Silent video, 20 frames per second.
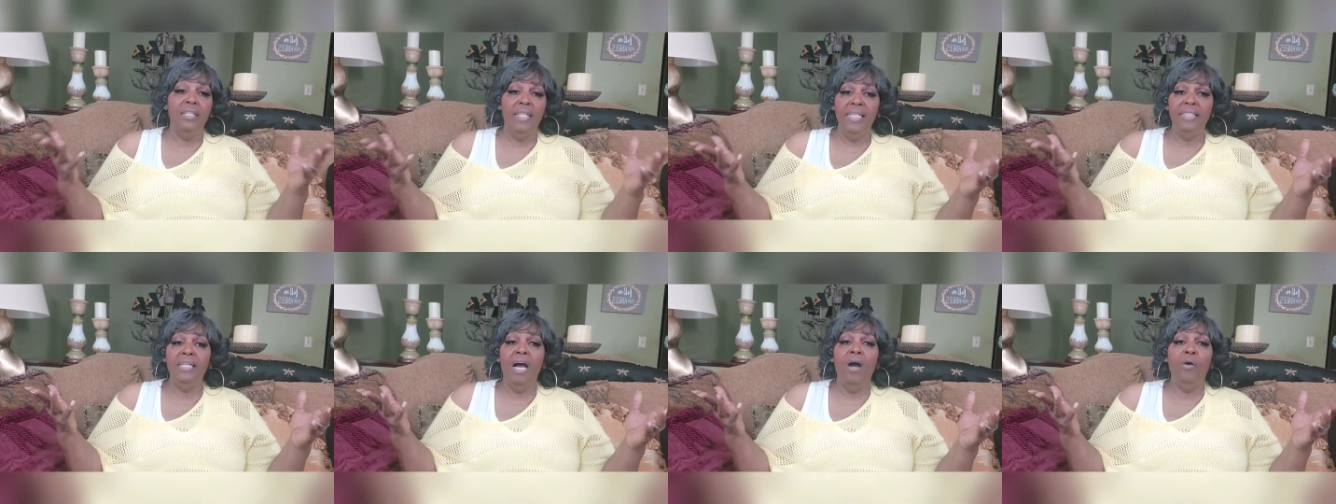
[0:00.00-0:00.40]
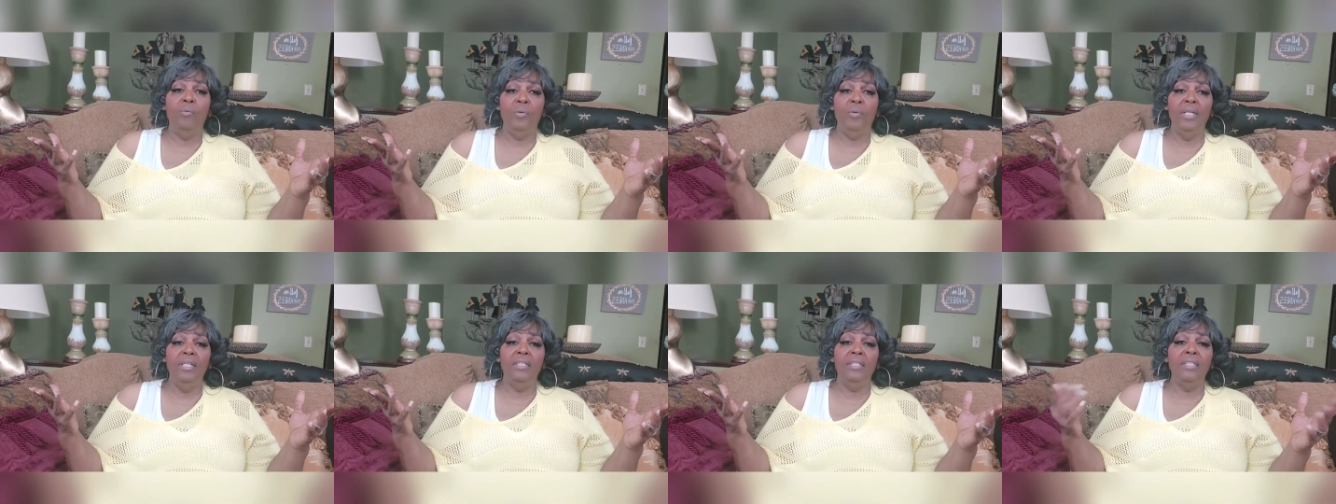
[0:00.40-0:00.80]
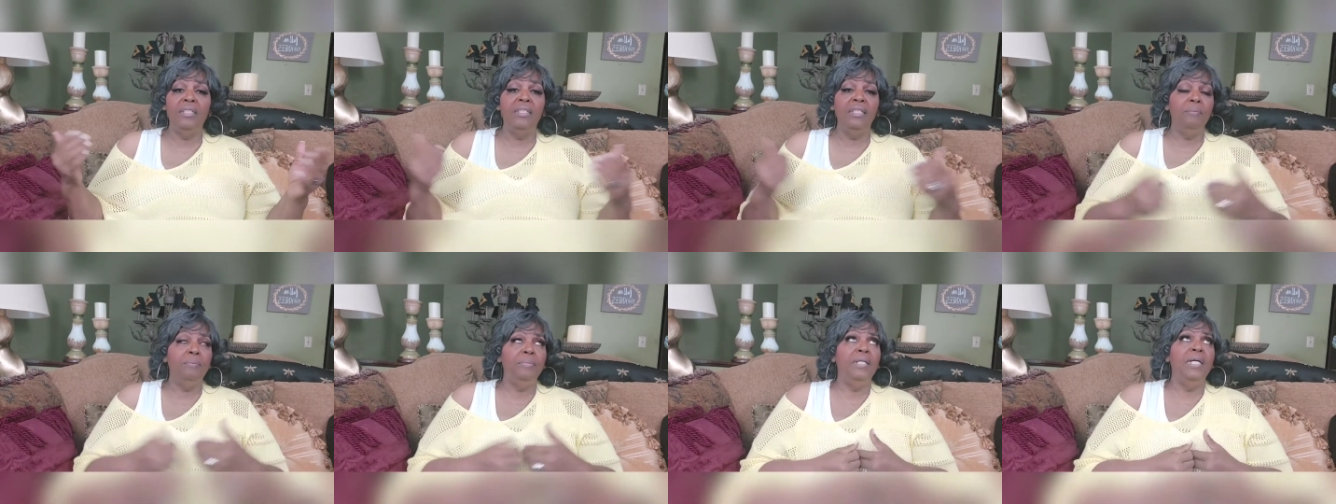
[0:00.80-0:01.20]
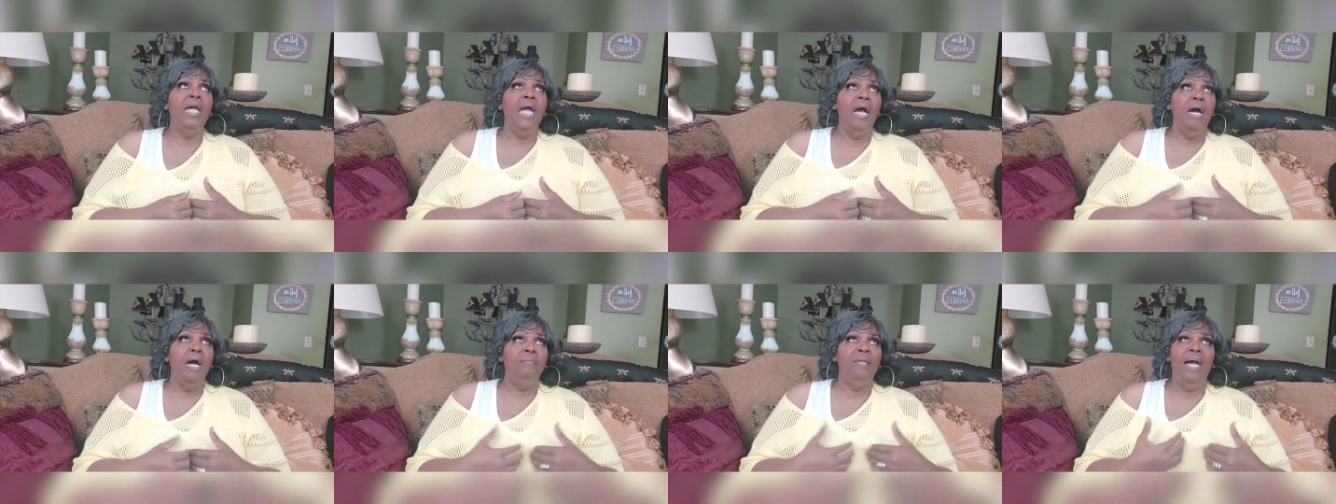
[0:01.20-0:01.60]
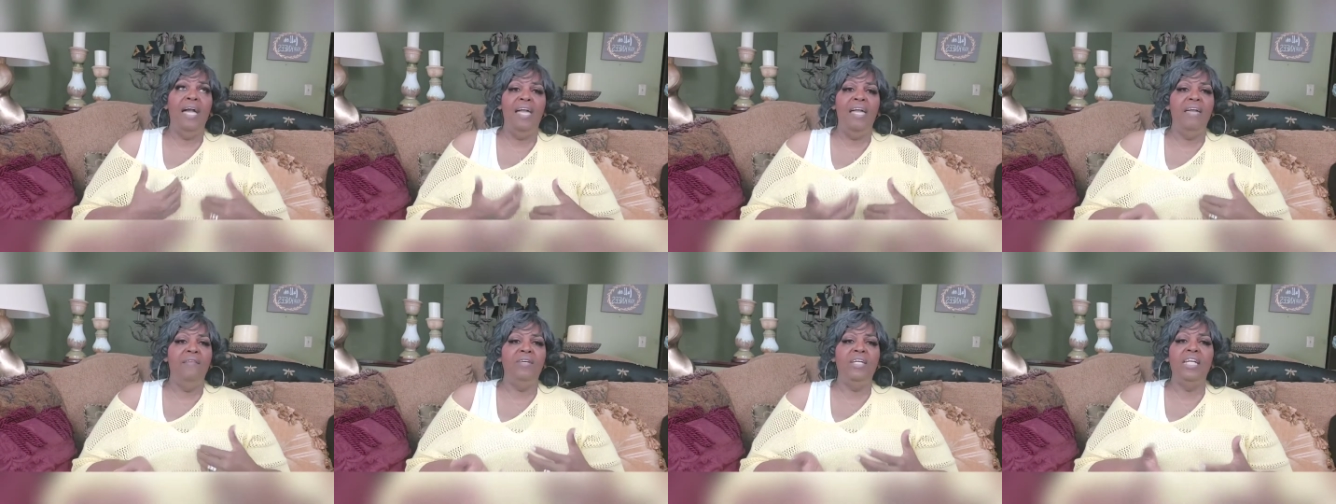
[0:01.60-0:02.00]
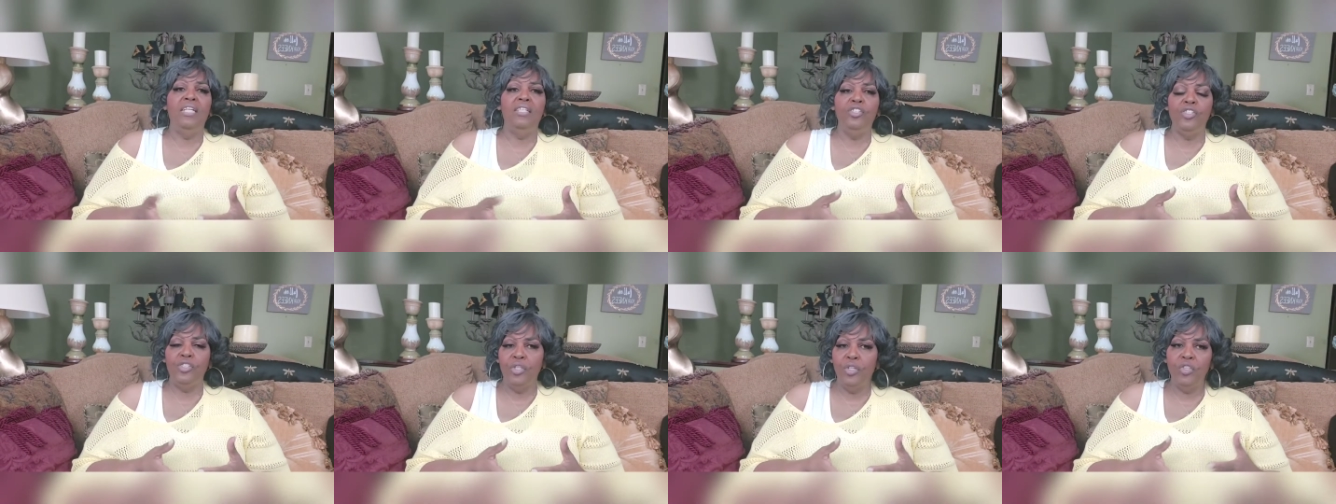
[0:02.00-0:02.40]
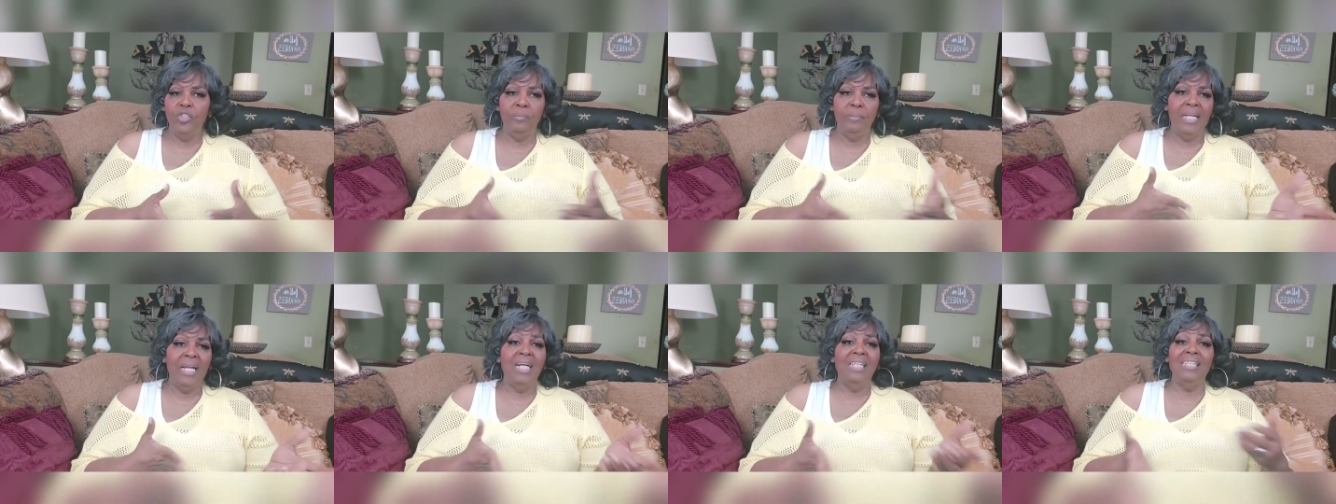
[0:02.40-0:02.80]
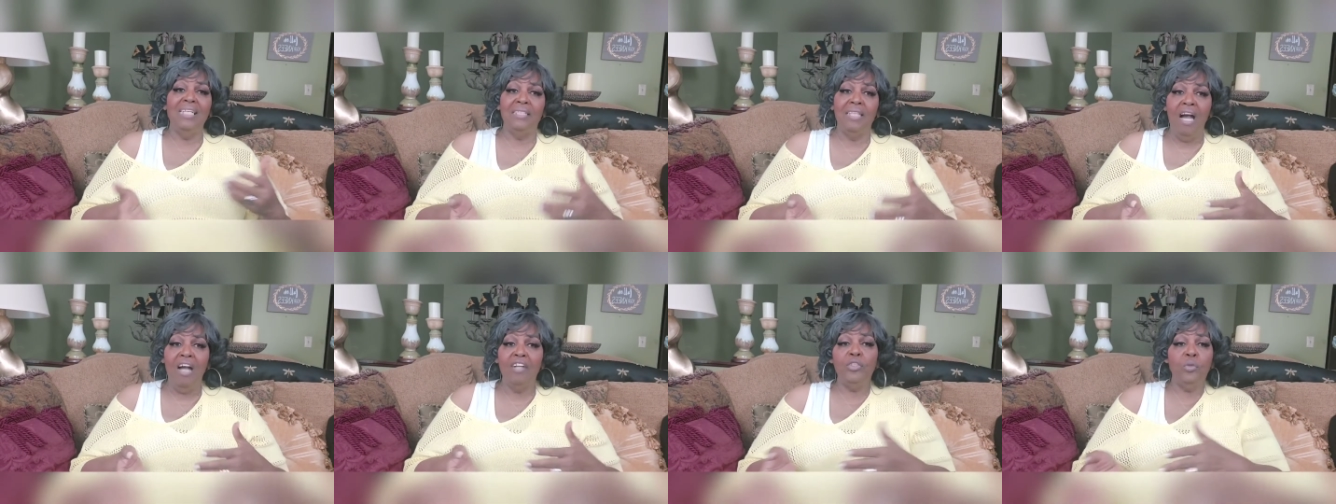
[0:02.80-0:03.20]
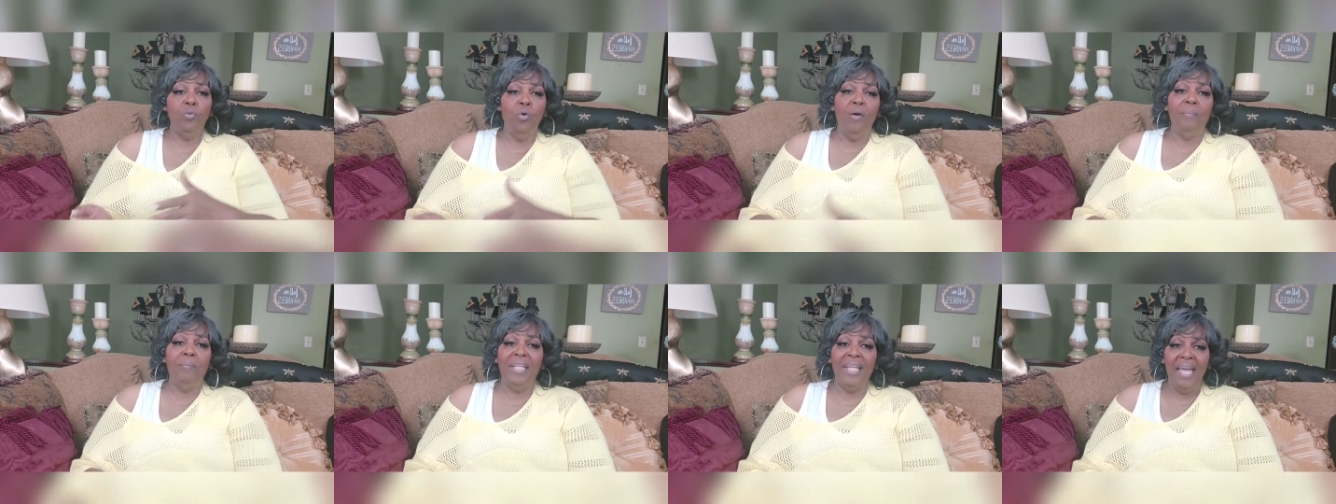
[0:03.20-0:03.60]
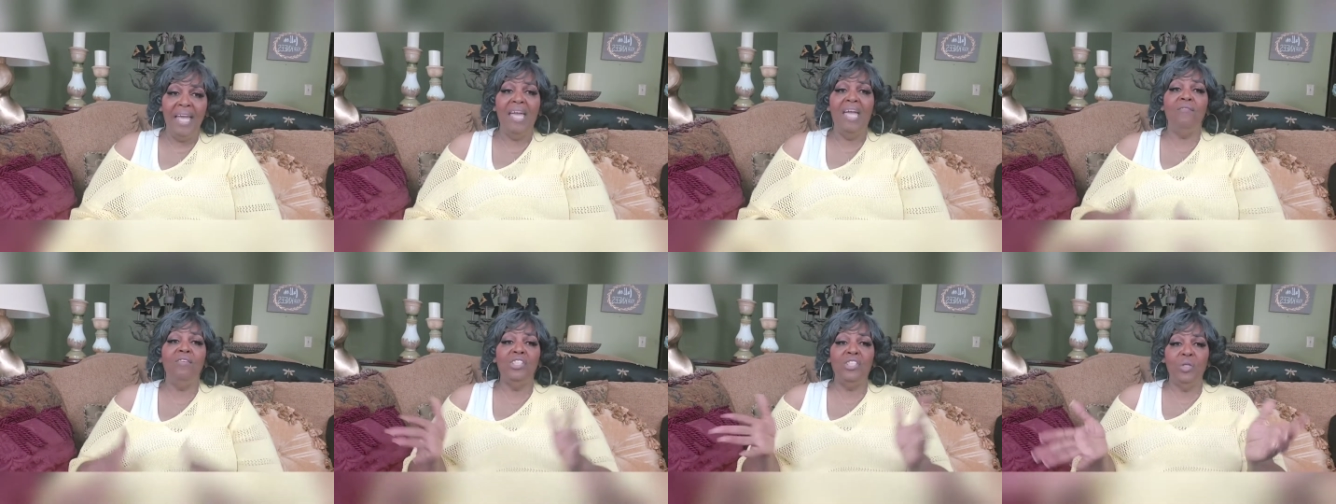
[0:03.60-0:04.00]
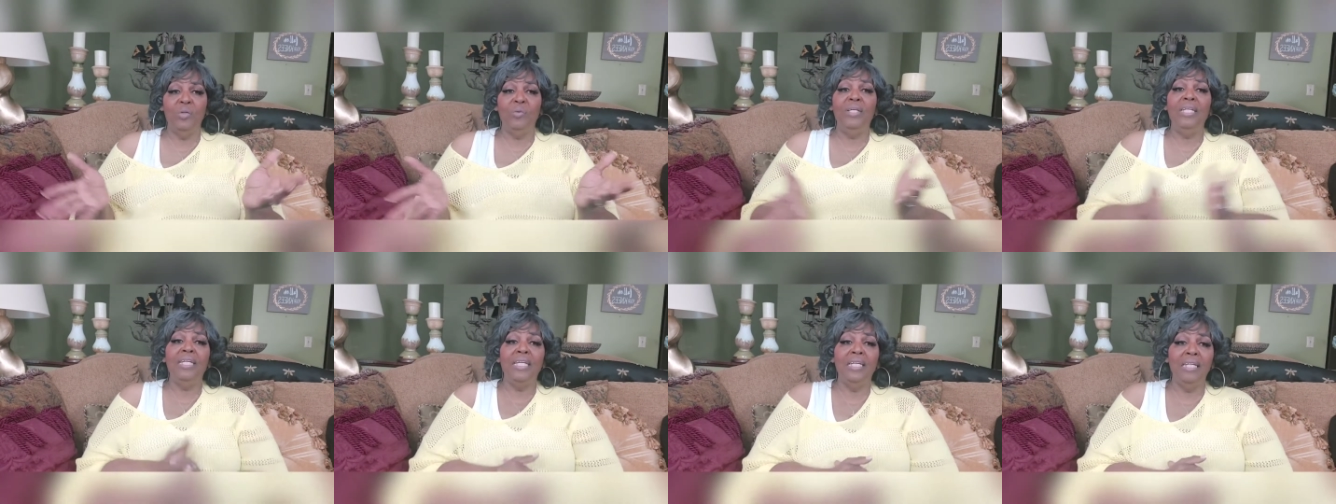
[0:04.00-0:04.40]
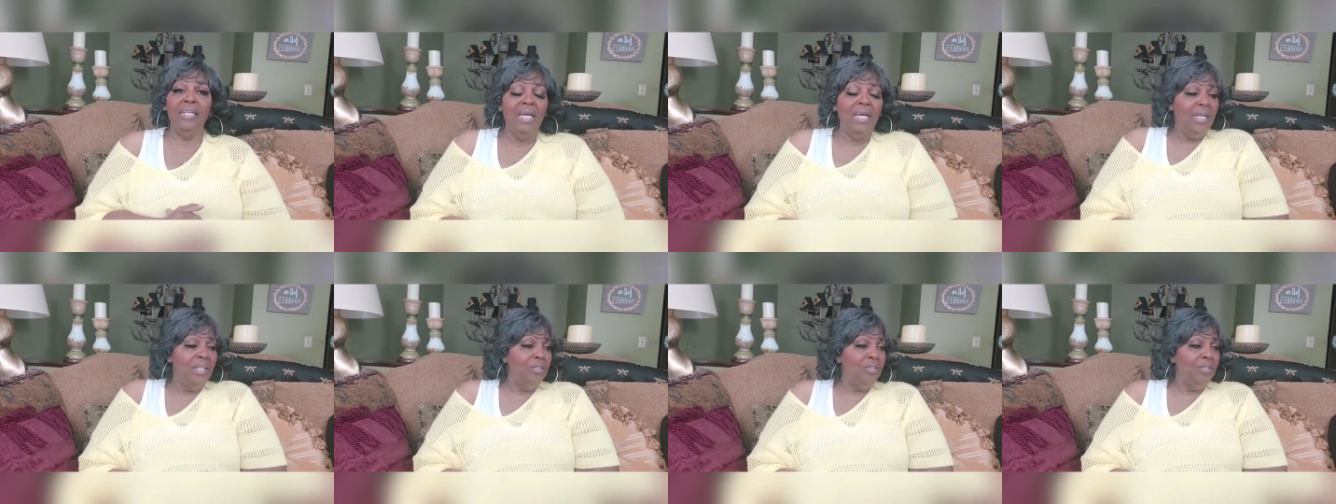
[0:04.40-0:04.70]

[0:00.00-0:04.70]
that's all well and good, but I'm not having any surgery because the doctor want me to have it, so he can,